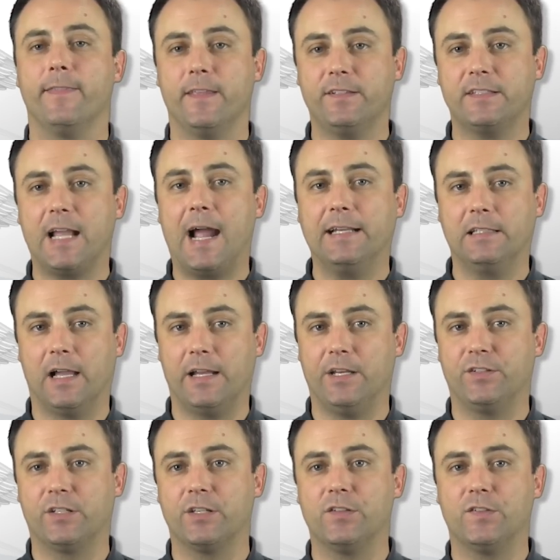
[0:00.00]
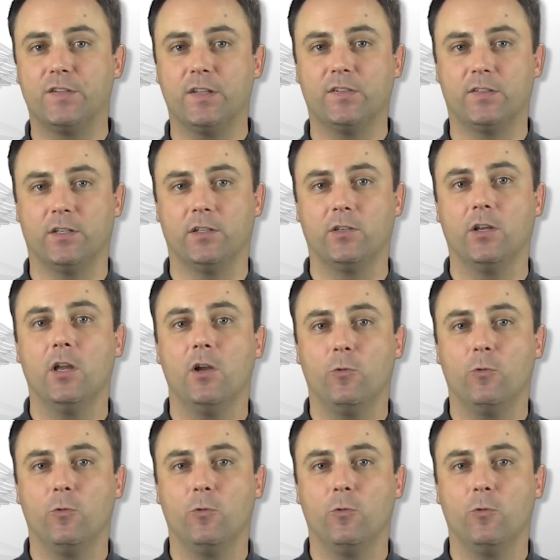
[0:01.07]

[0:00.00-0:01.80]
This guideline is consistent